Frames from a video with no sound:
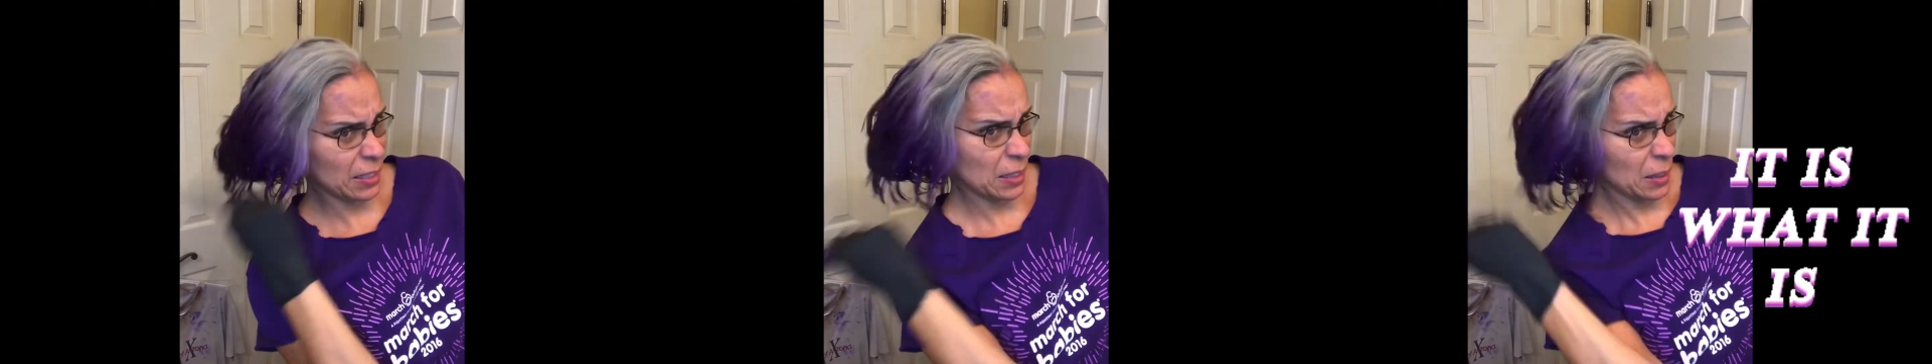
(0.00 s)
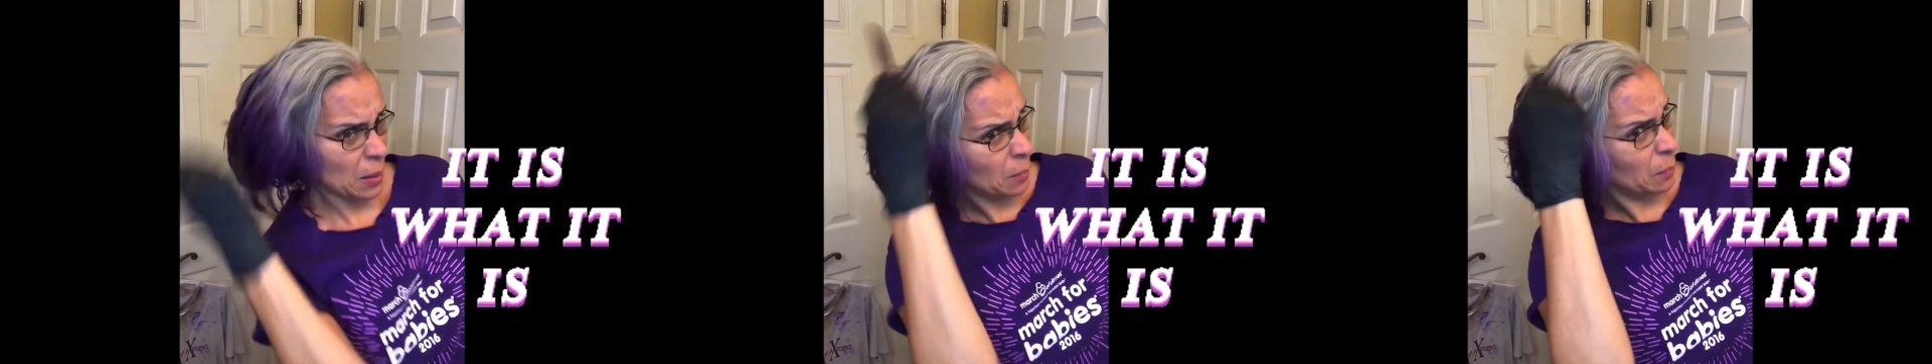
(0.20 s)

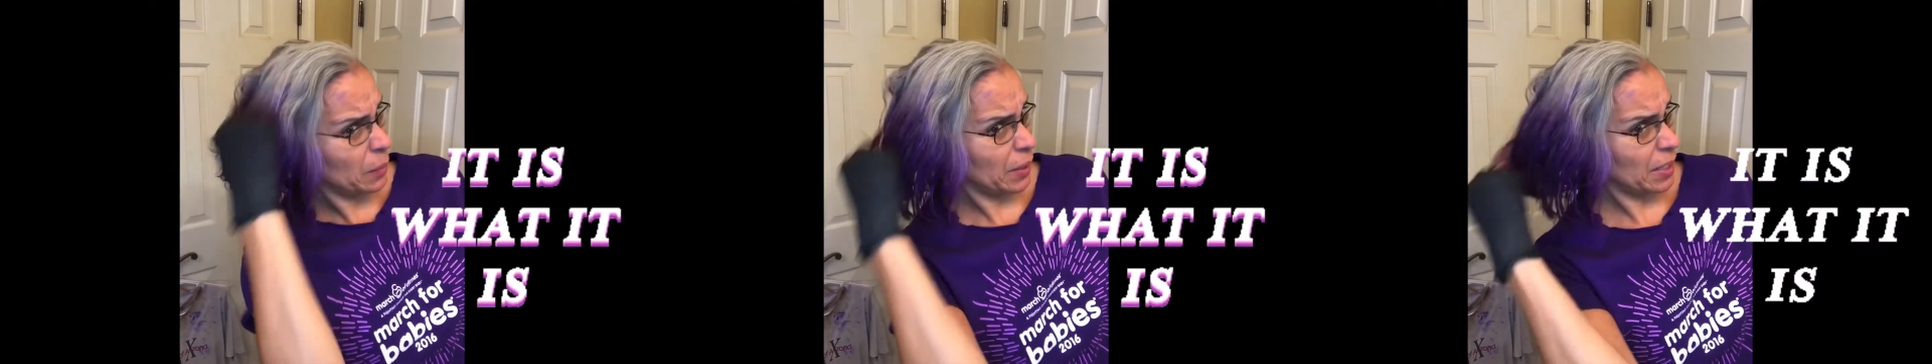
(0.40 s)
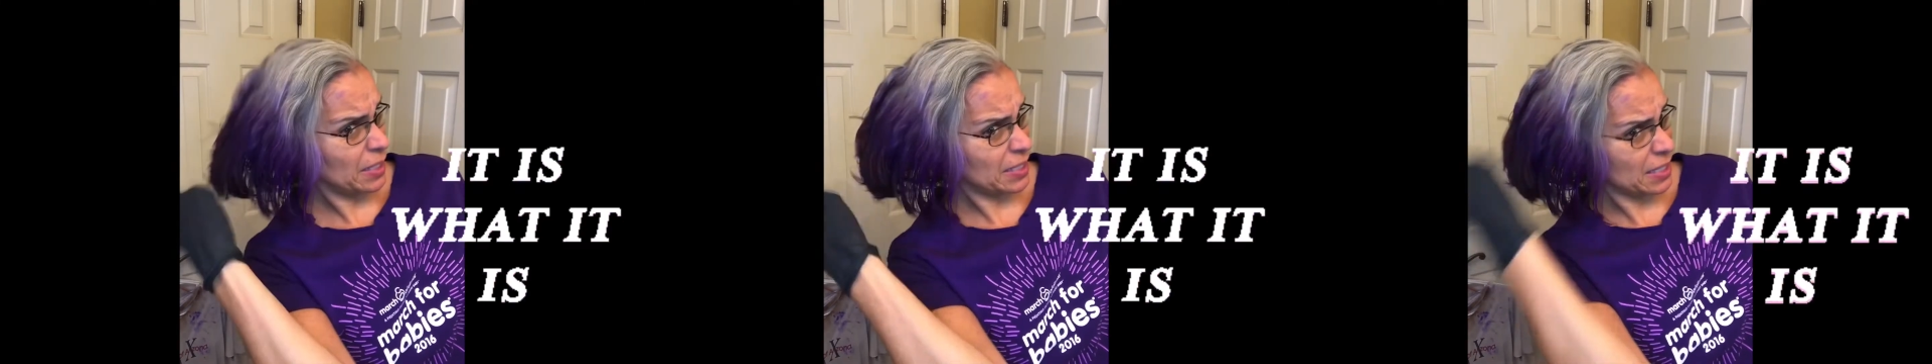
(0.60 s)

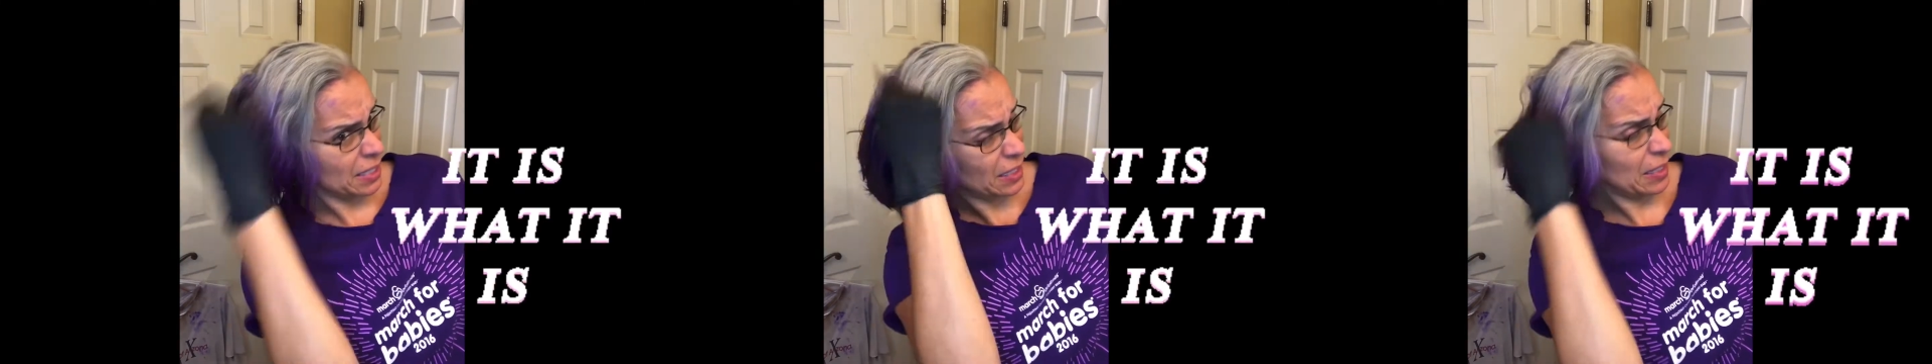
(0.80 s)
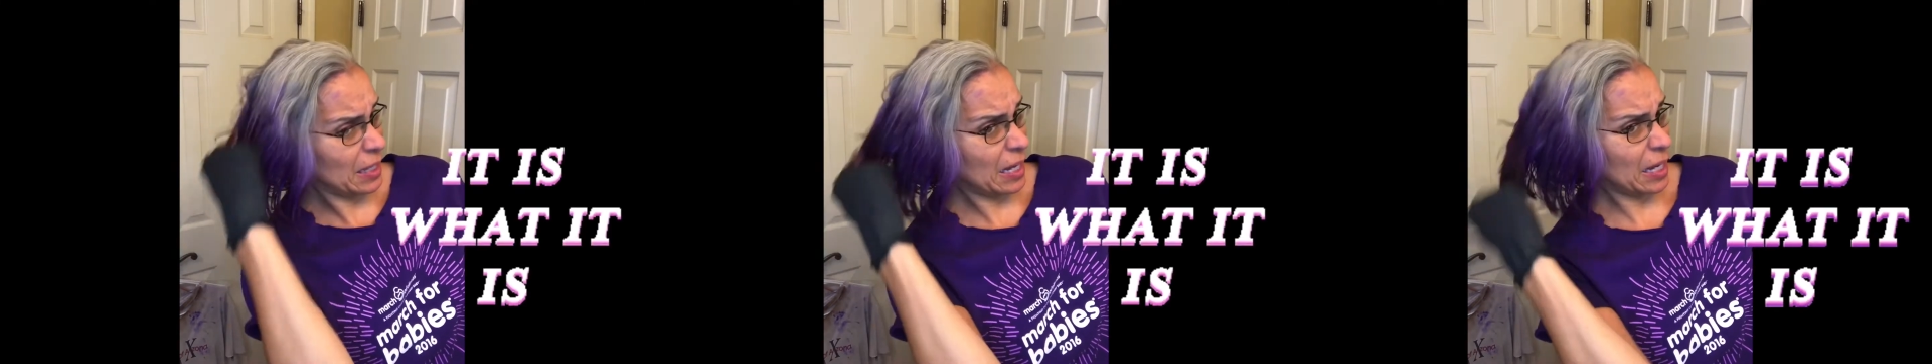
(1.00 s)
But
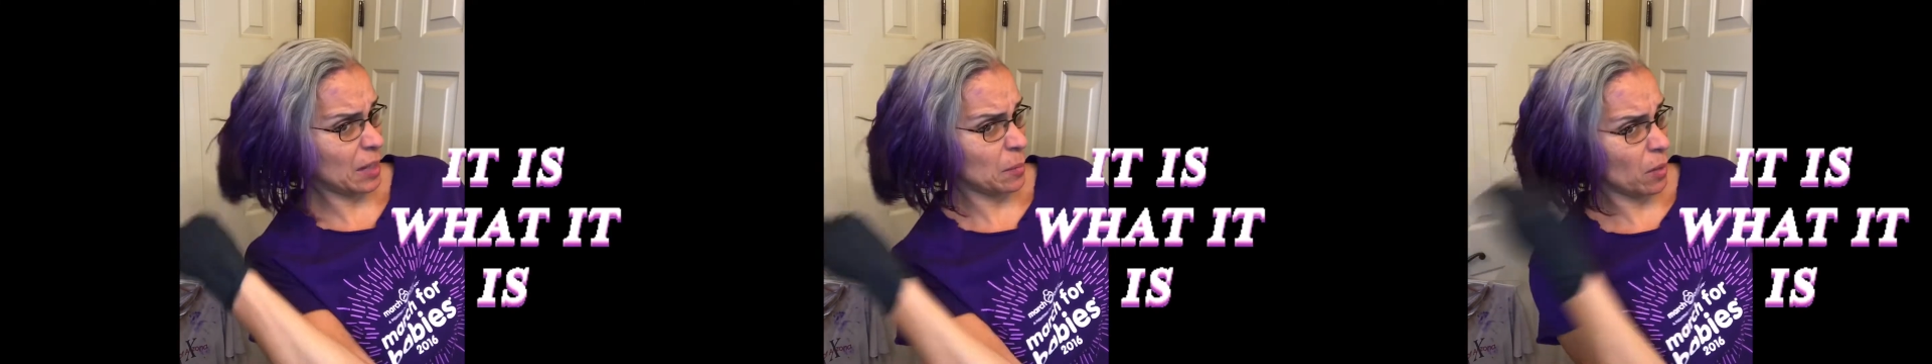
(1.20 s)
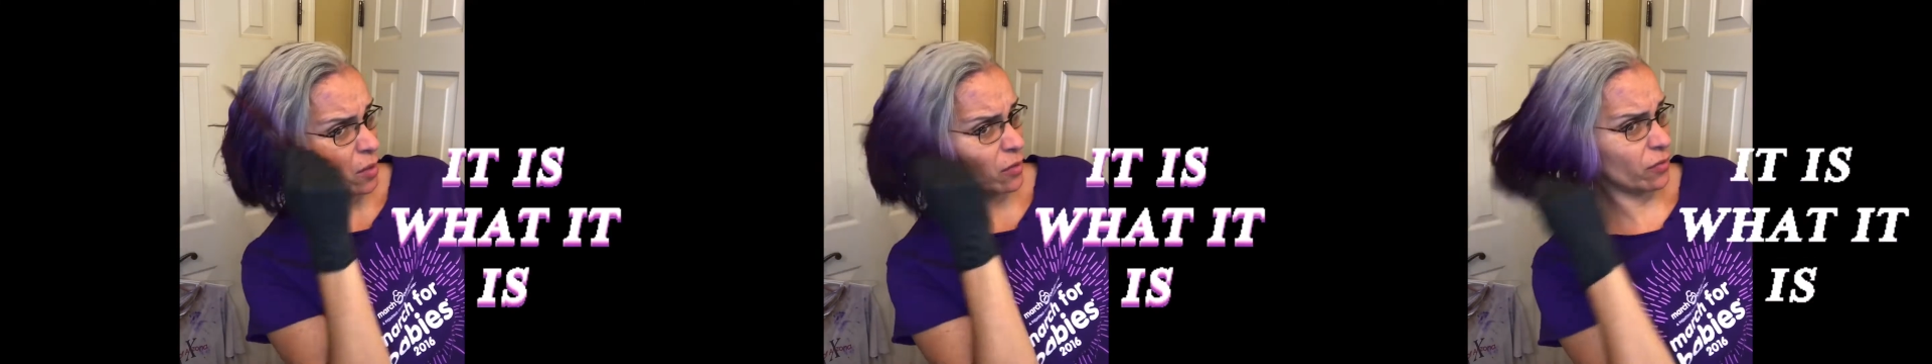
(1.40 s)
I'm
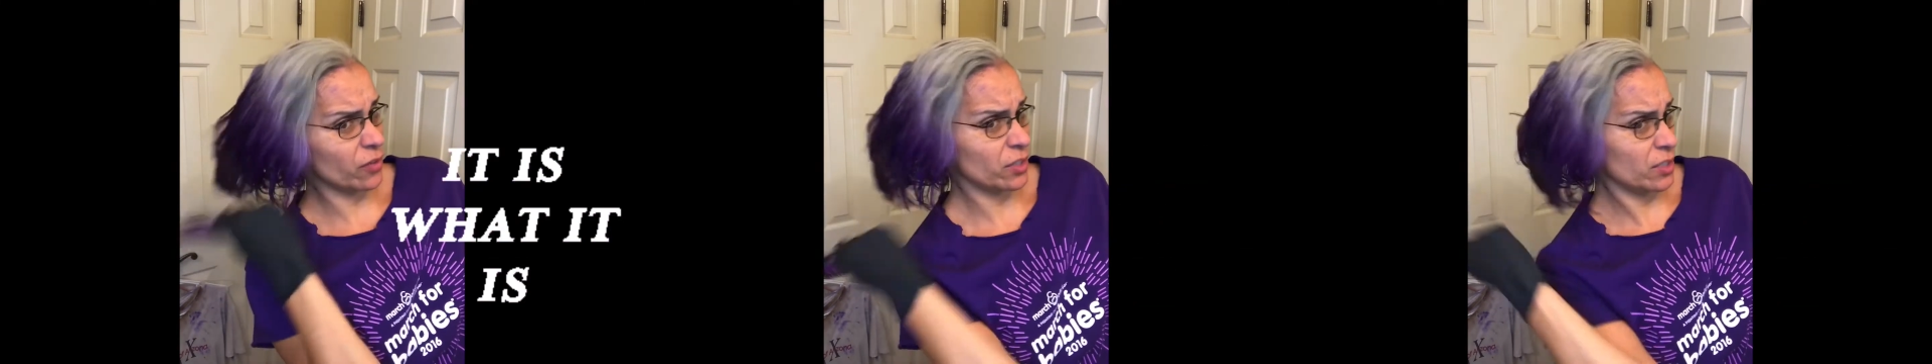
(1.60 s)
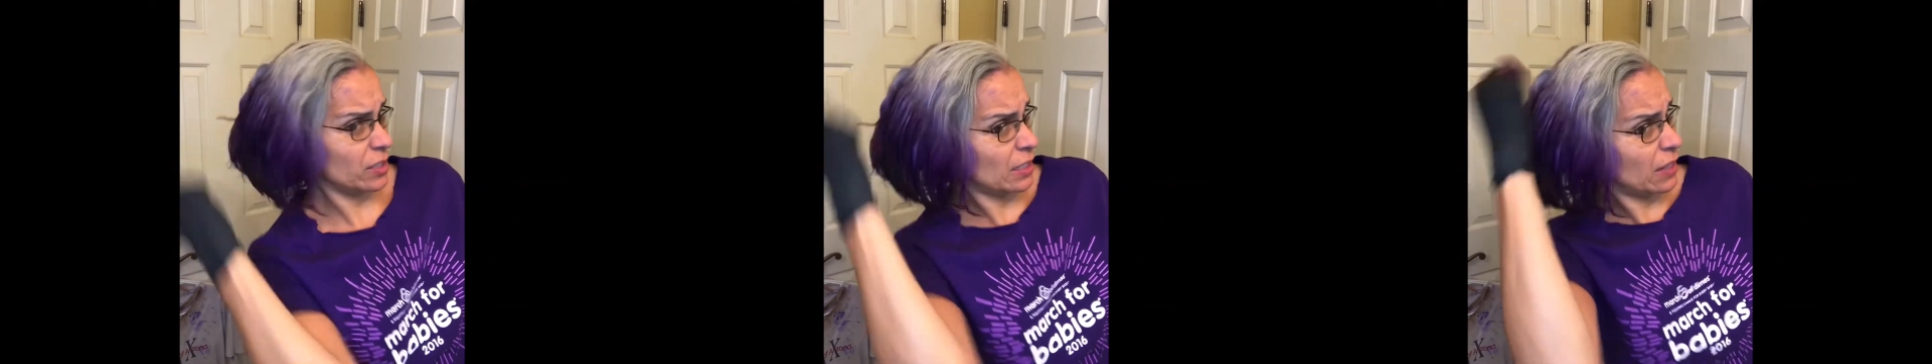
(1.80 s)
all for
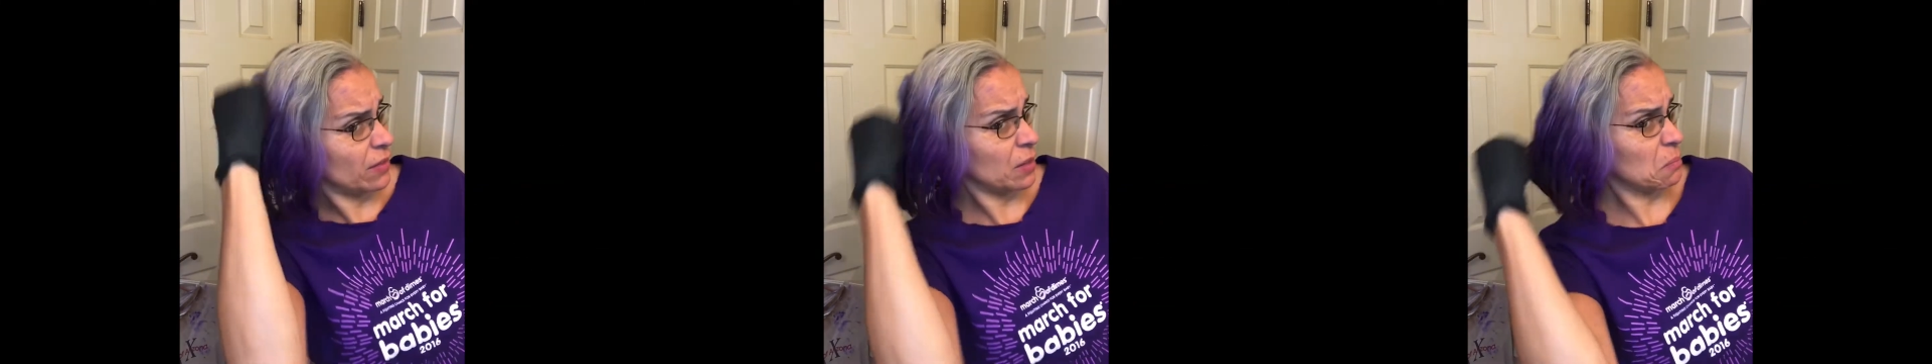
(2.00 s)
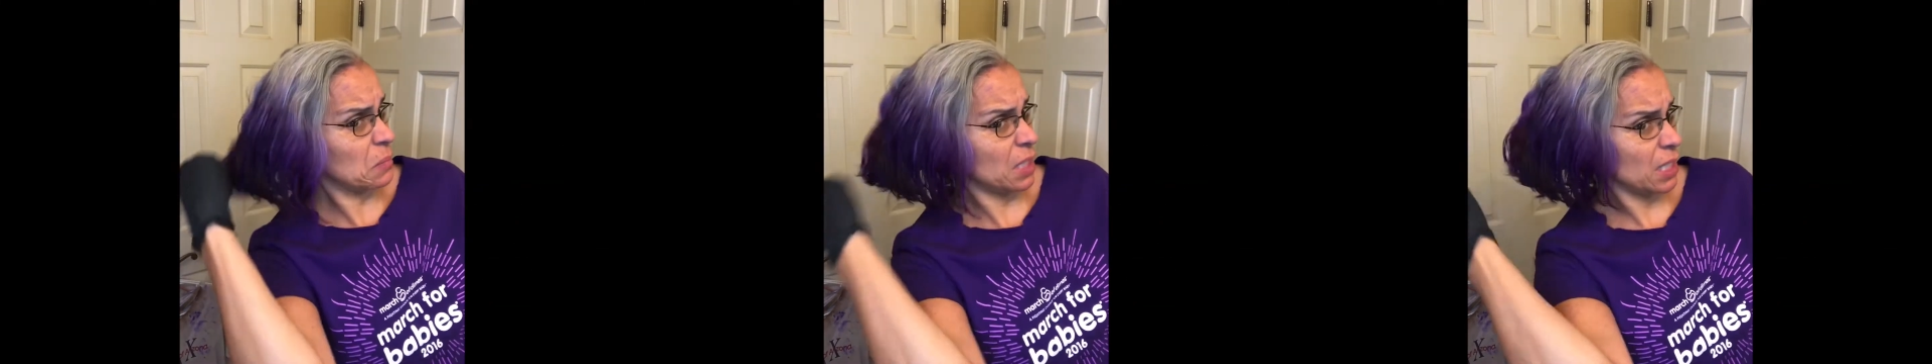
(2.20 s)
saving
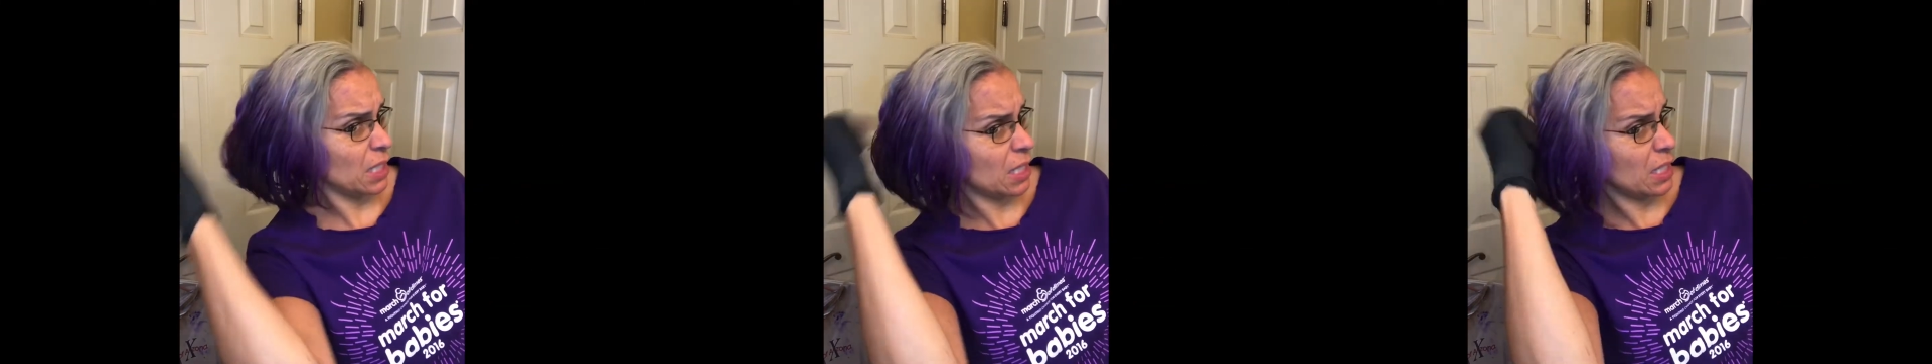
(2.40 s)
money